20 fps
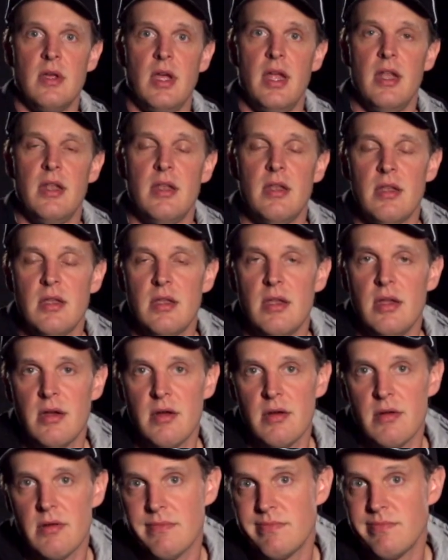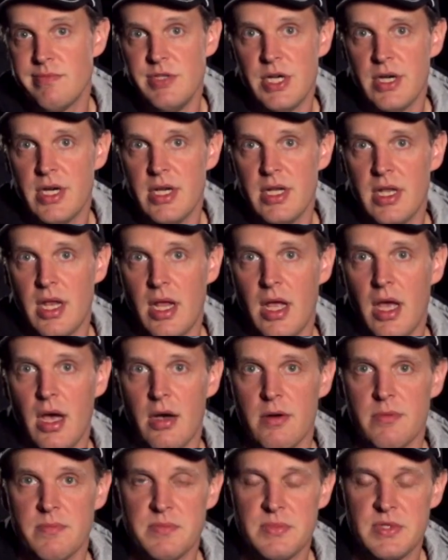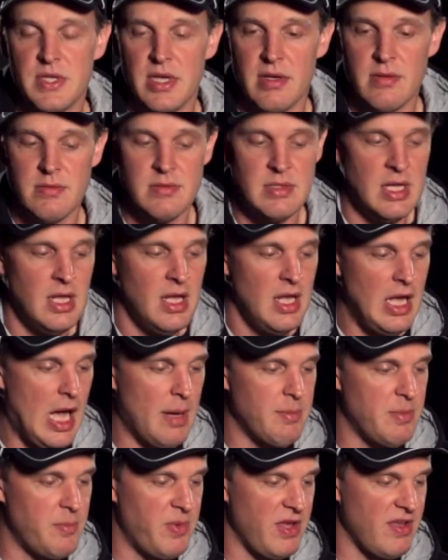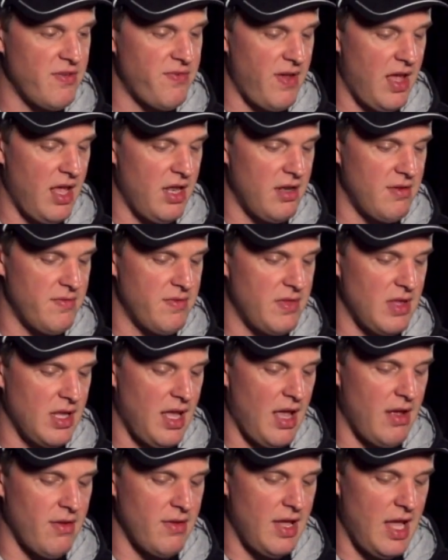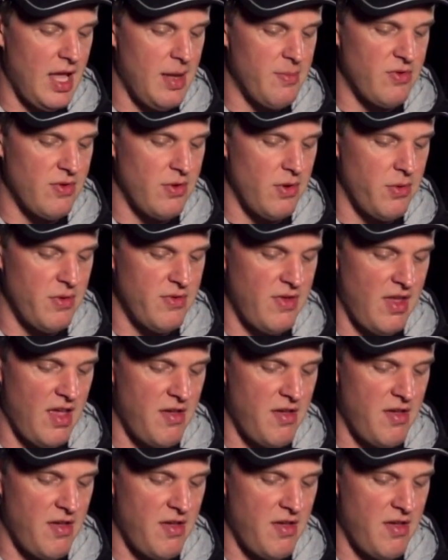and you're good to go. So I'm a big fan of the Kelley amps and always